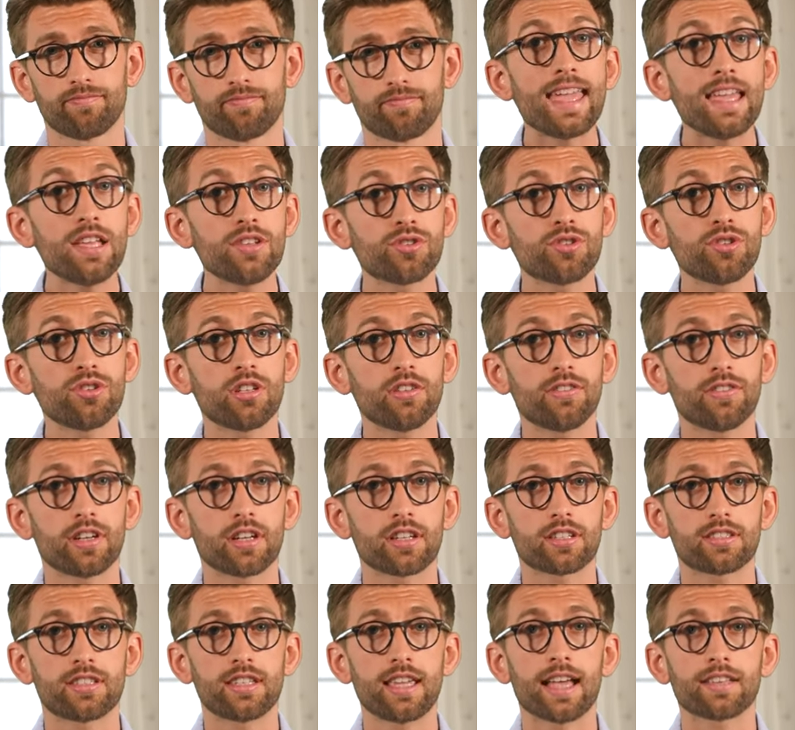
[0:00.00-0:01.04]
Each
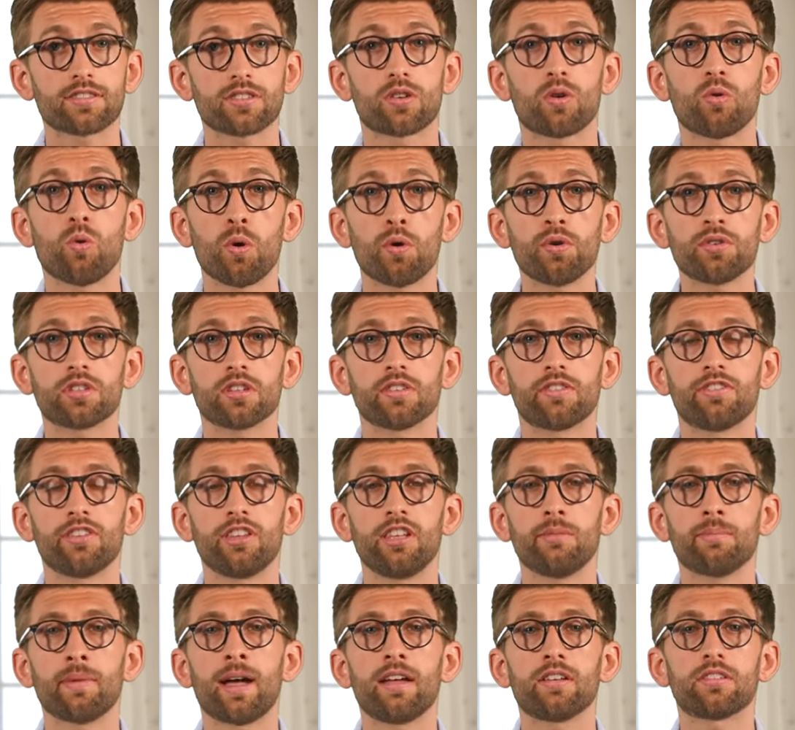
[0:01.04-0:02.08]
university has a quota for the
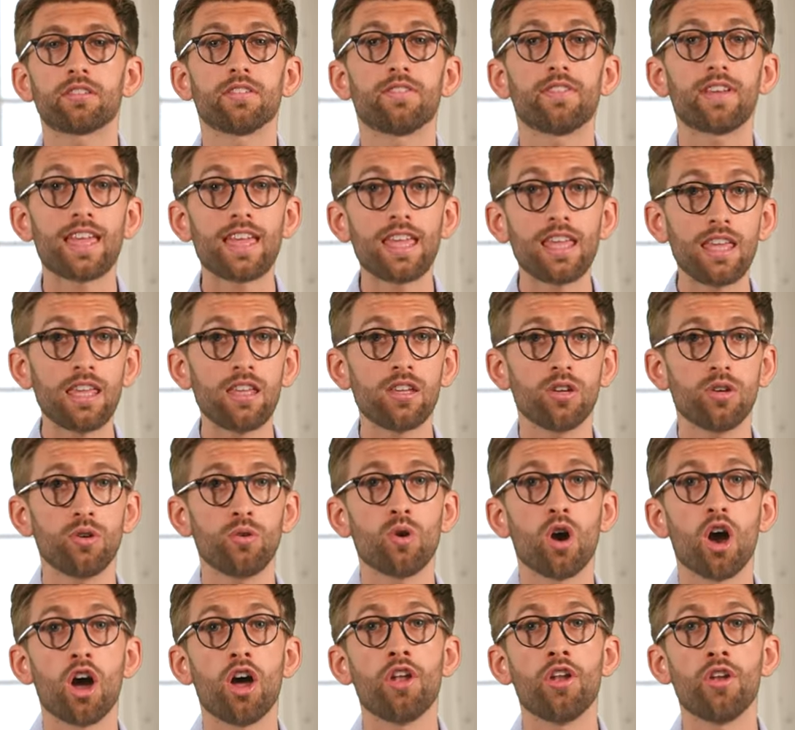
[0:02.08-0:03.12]
amount of E U
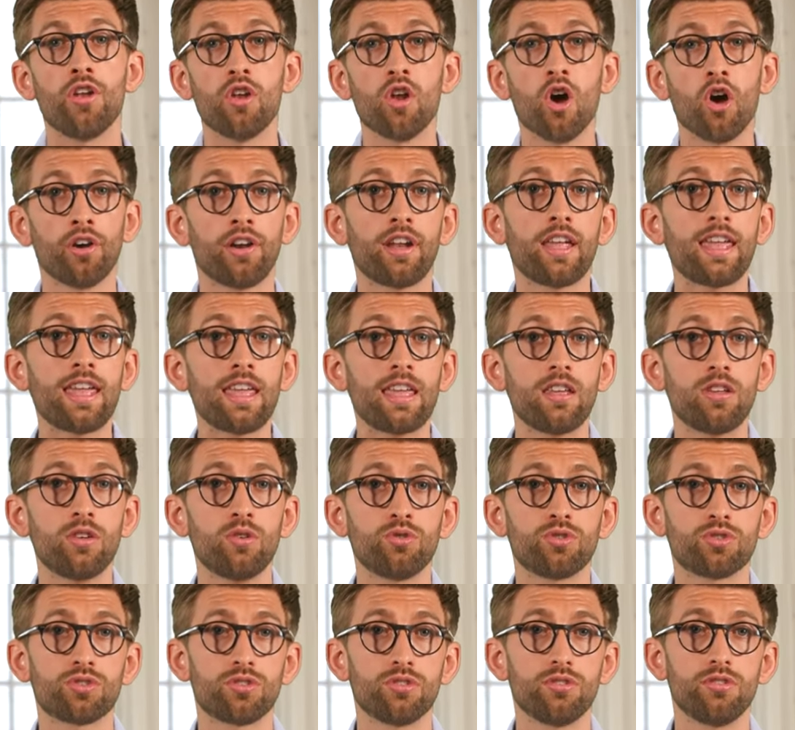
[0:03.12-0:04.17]
and non-E U
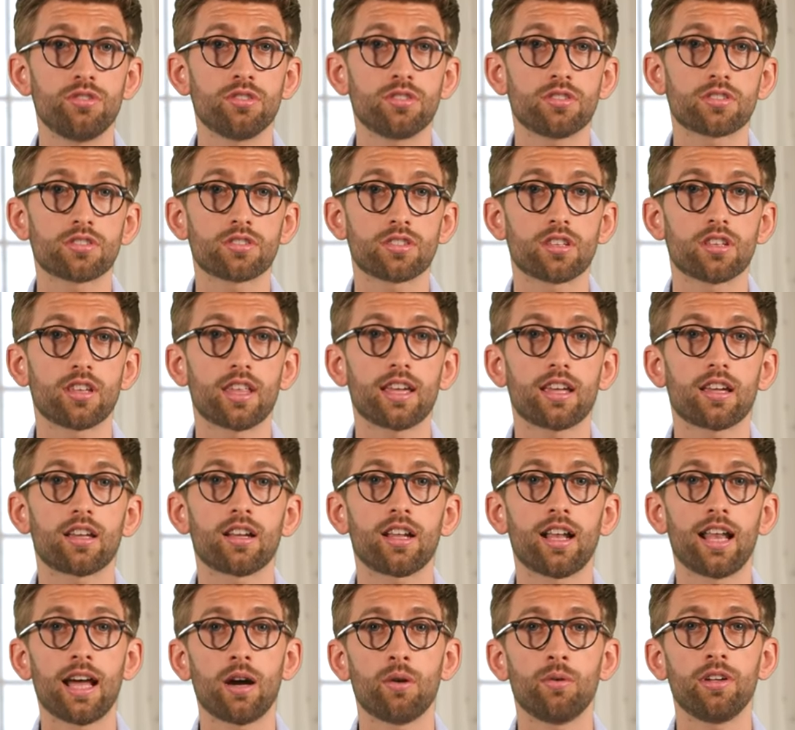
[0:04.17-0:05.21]
students that they can
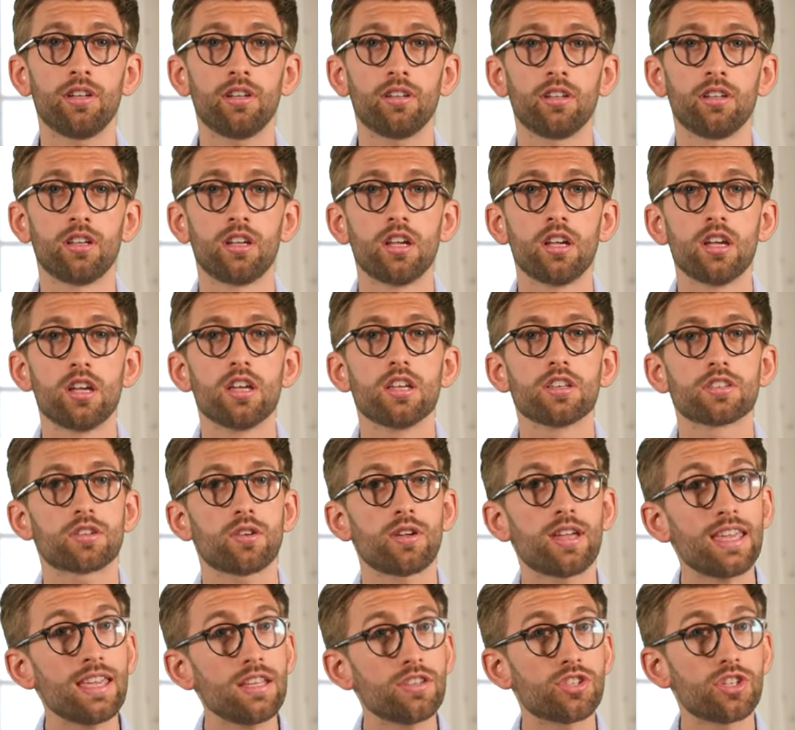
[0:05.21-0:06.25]
allow in, so
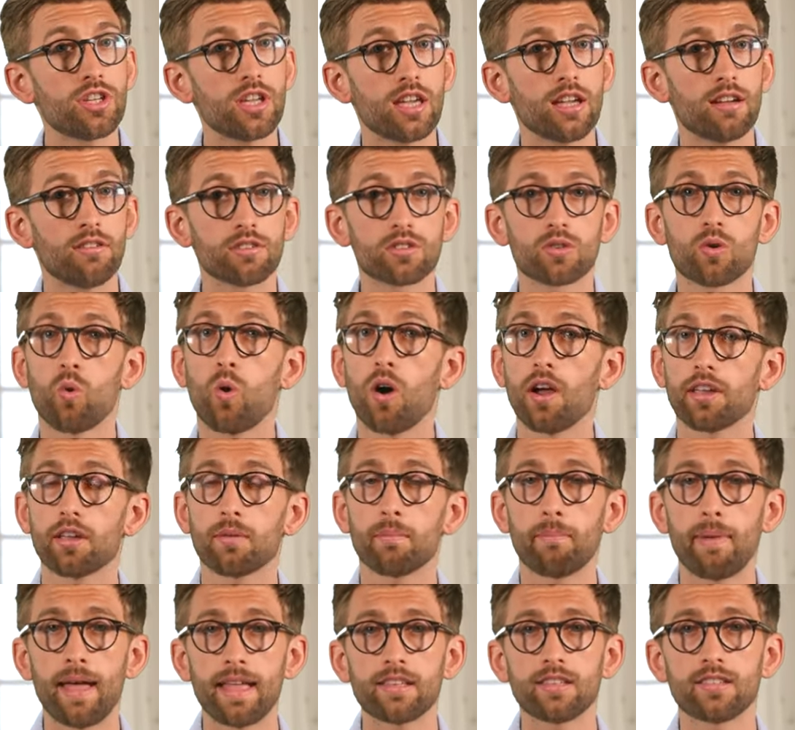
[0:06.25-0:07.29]
each year is quite
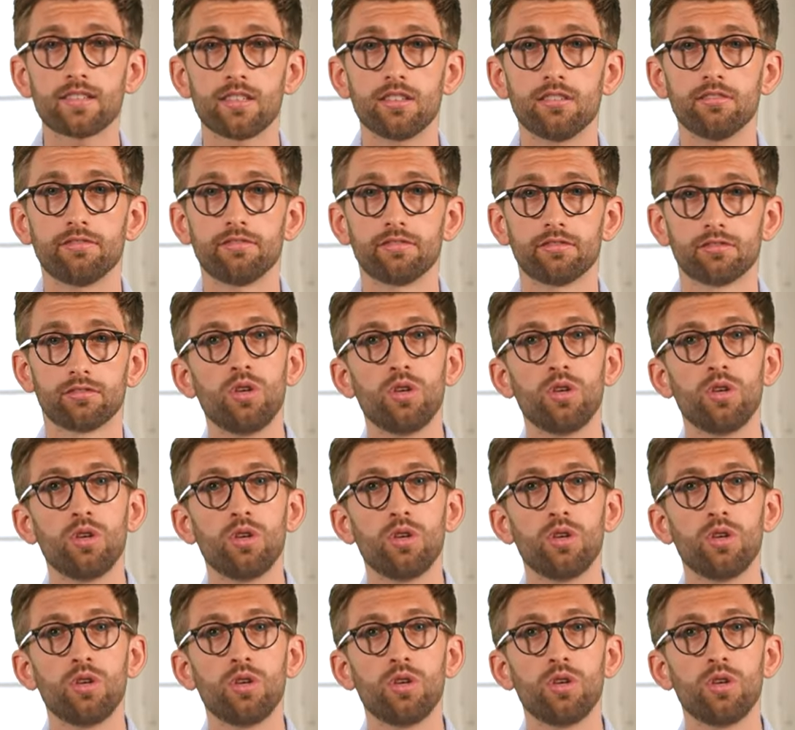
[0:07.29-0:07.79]
competitive.